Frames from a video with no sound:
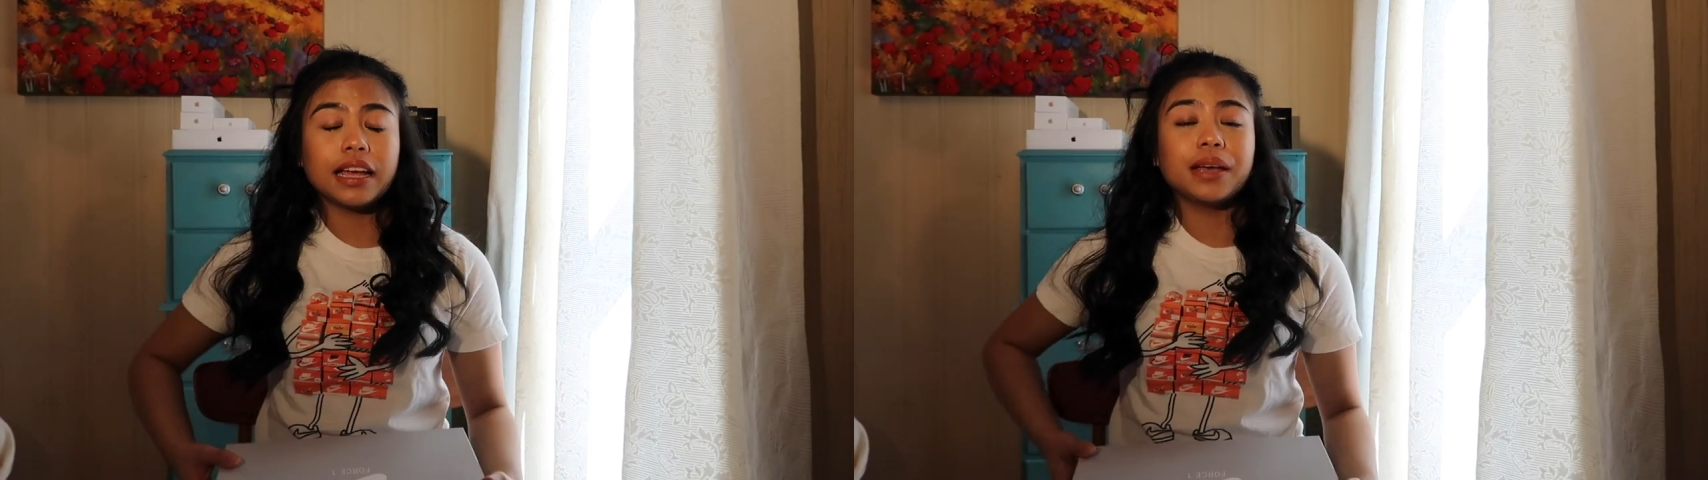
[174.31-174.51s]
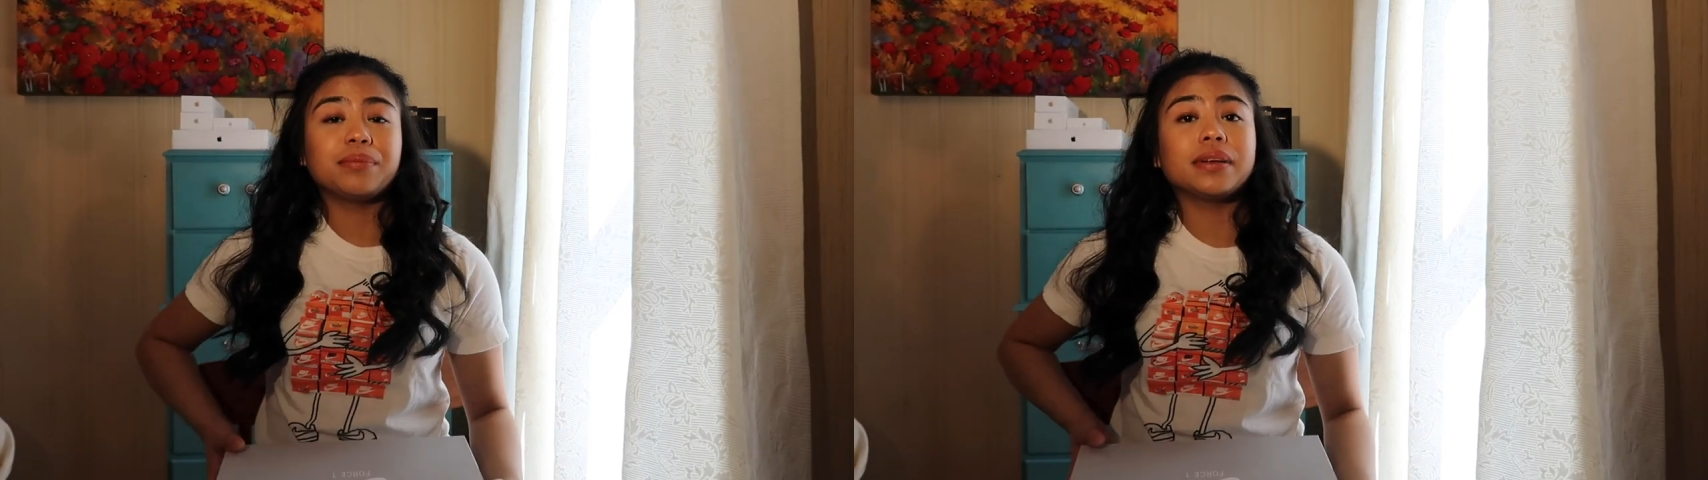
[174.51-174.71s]

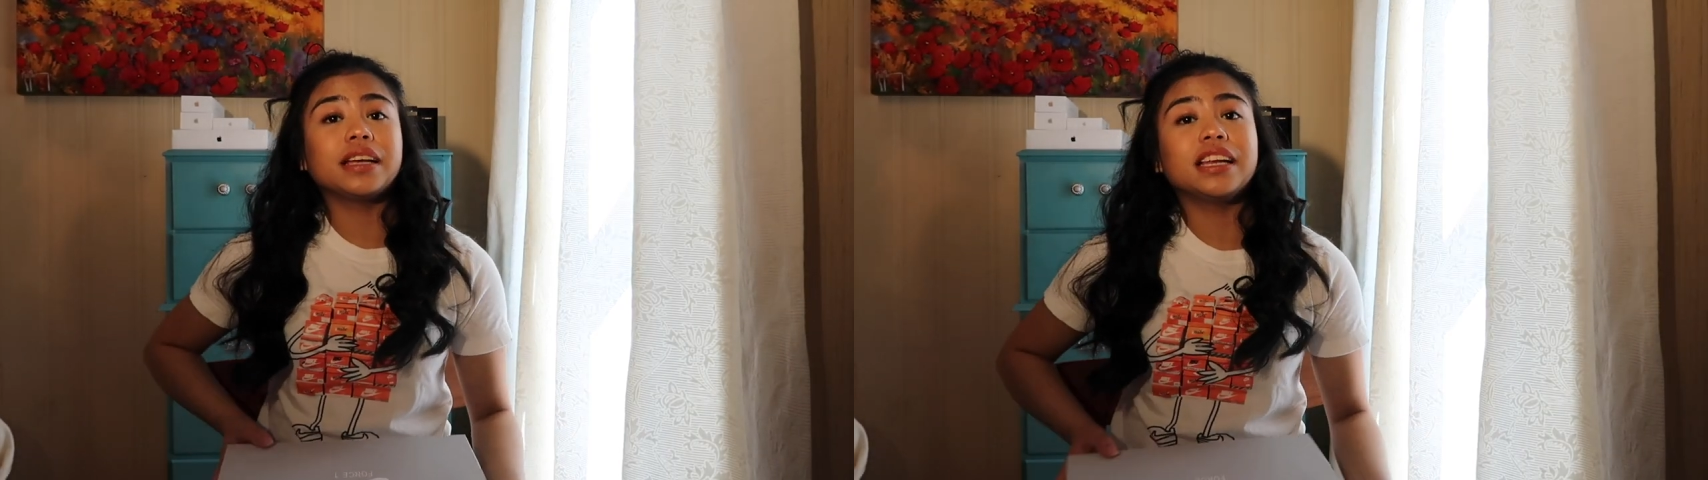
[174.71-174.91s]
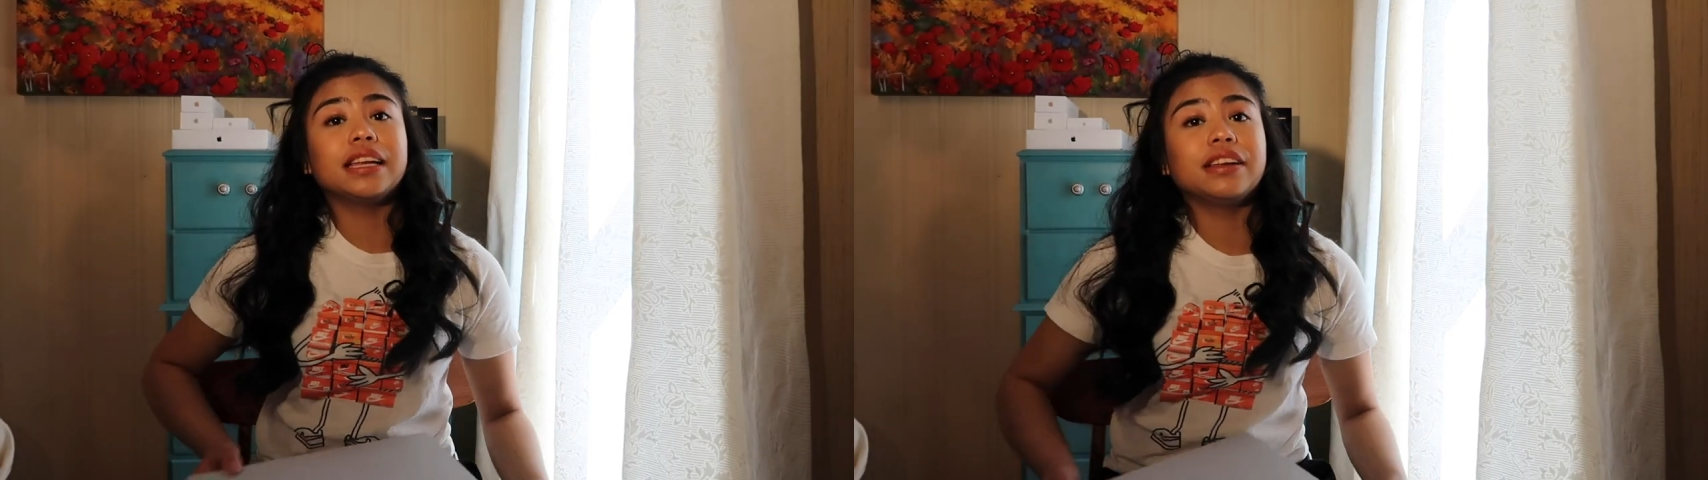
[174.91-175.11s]

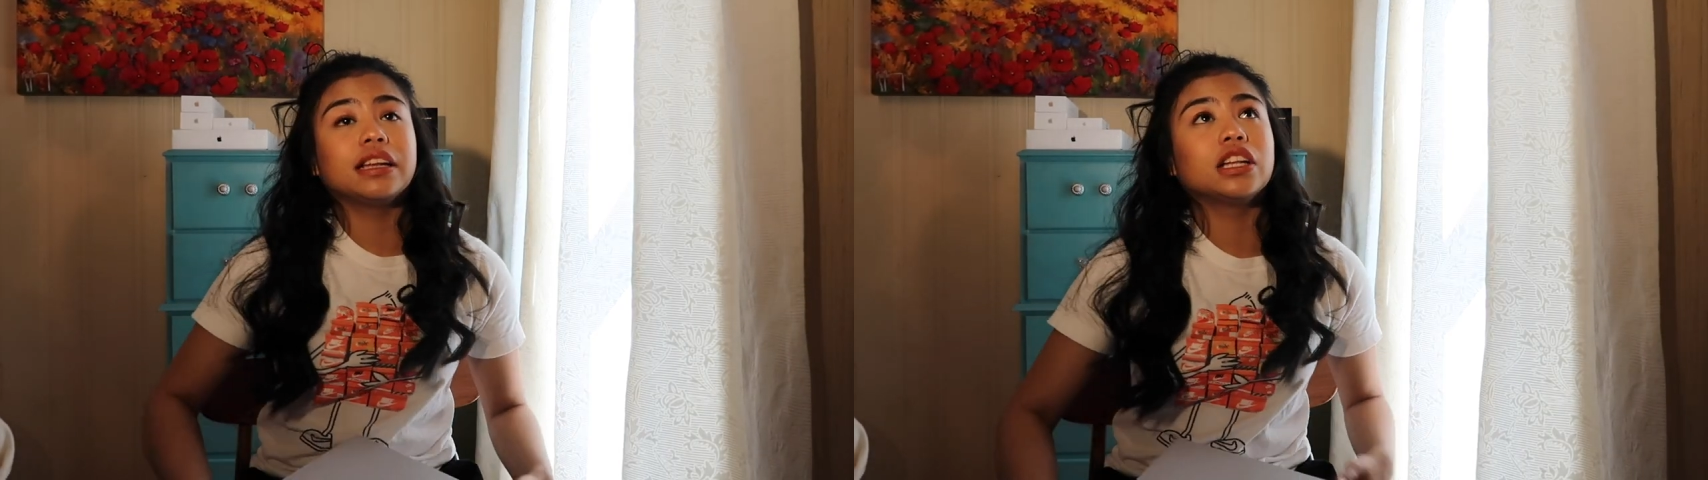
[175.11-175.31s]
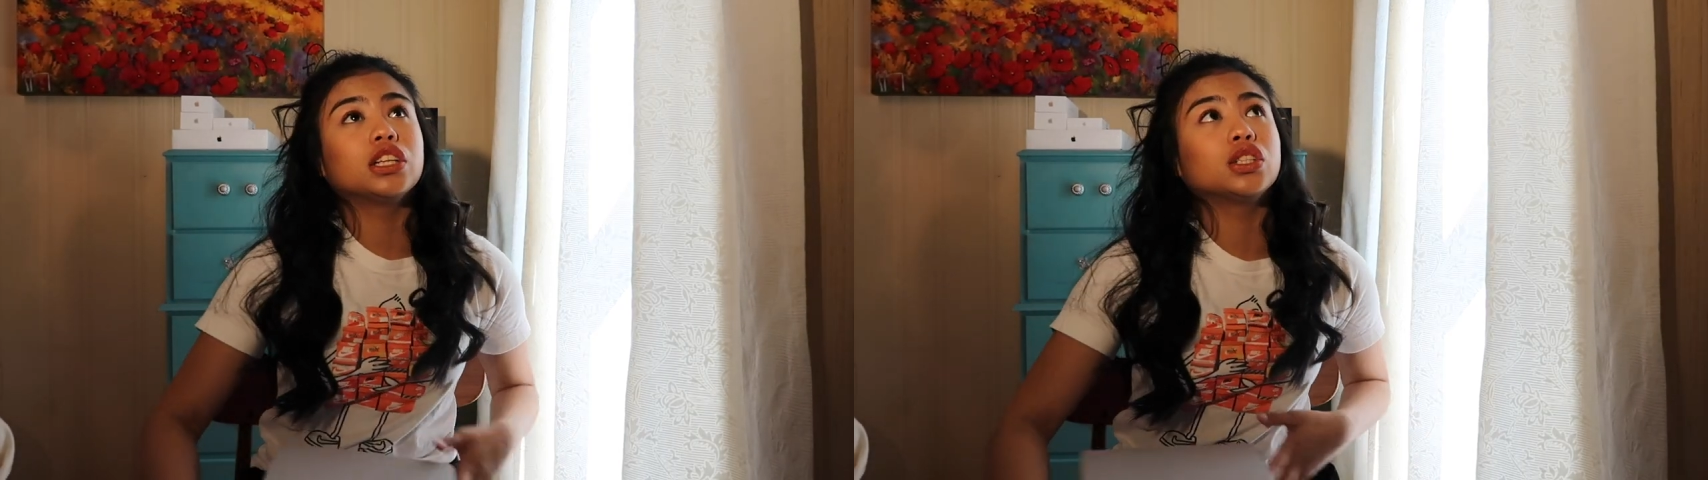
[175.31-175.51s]

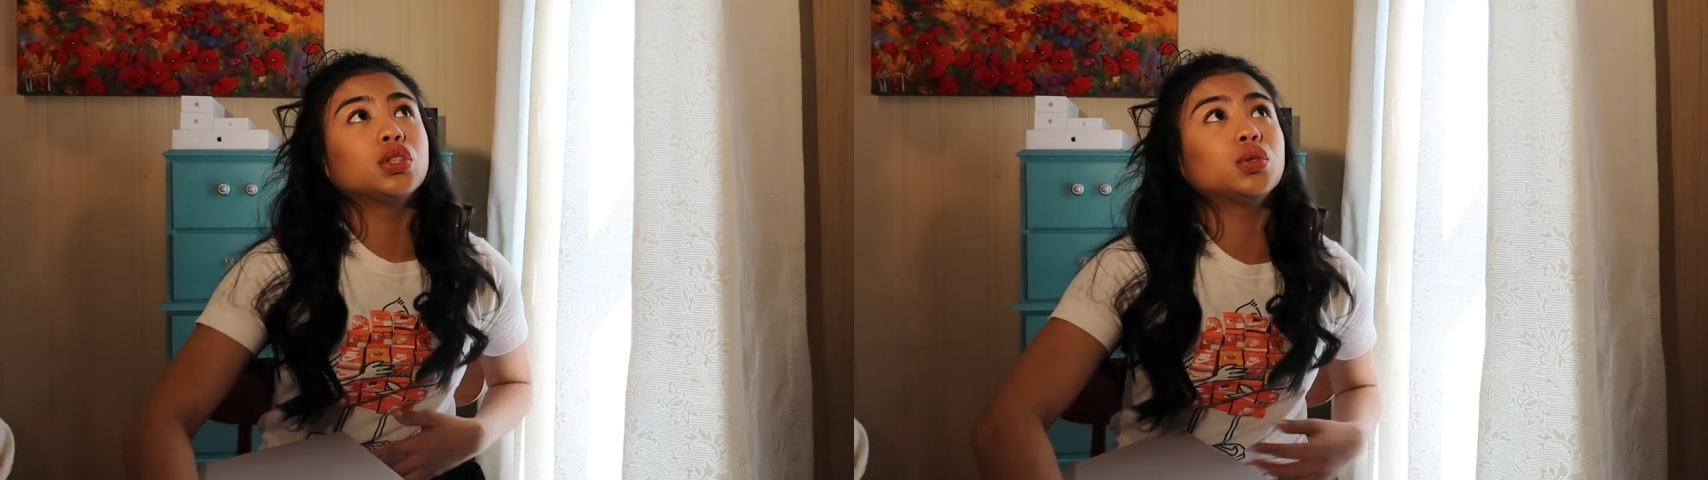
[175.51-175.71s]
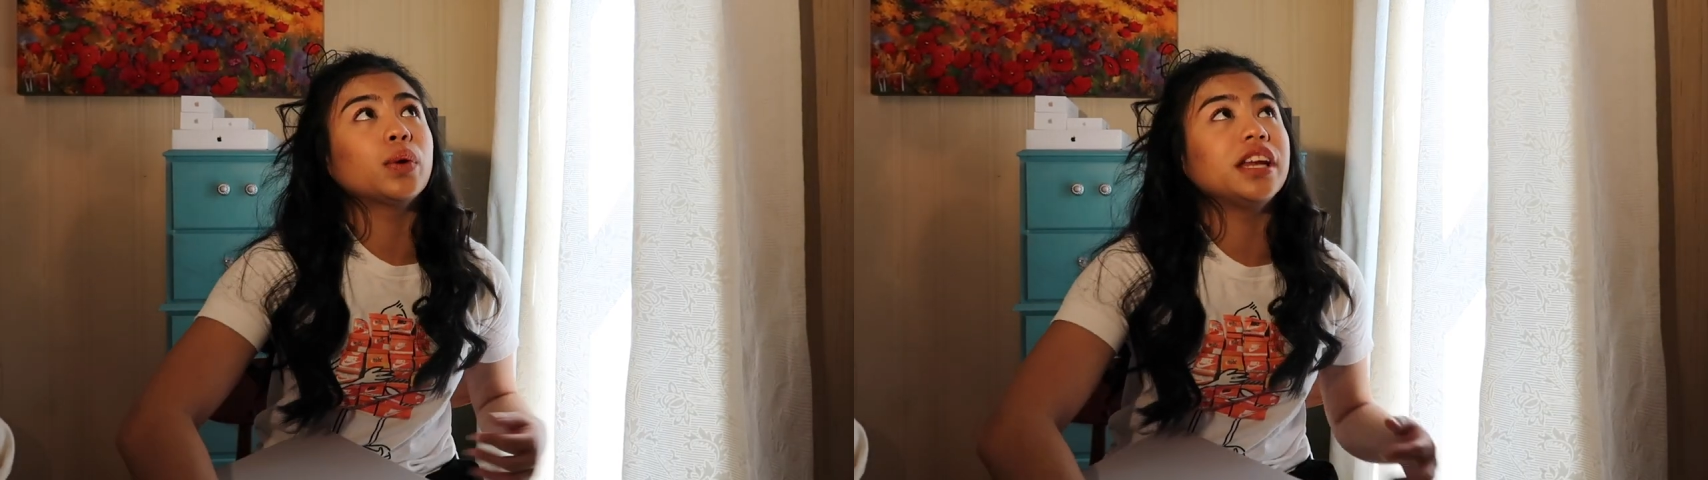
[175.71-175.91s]

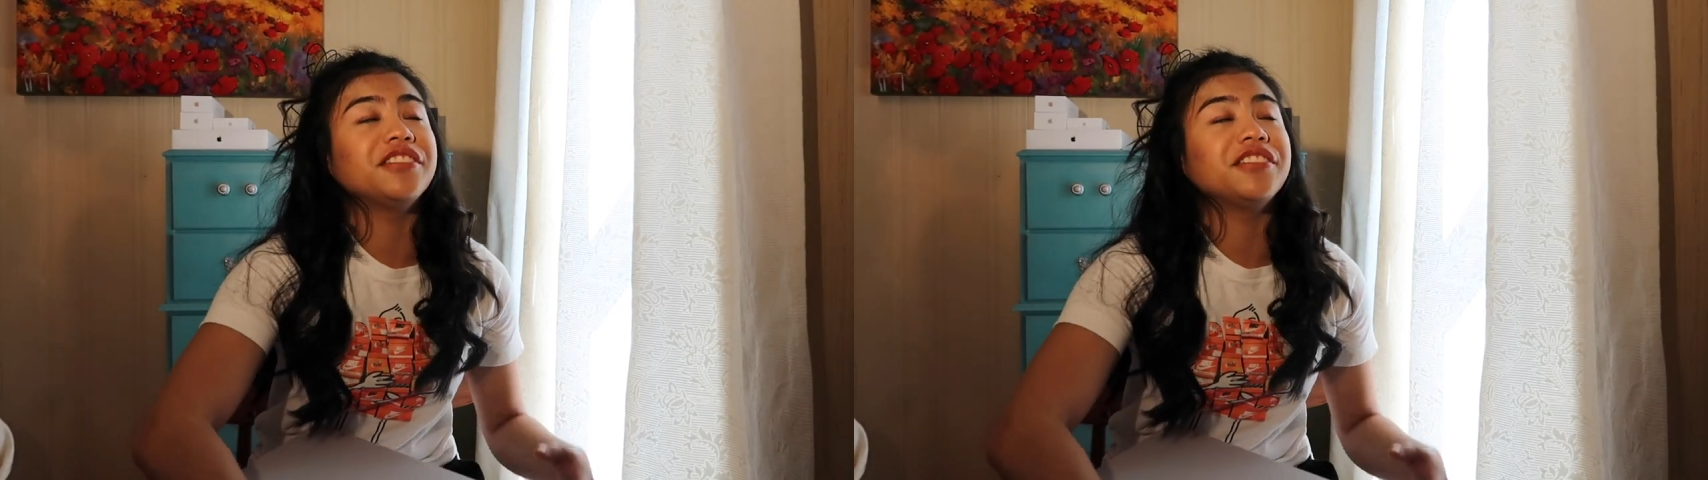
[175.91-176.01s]
25.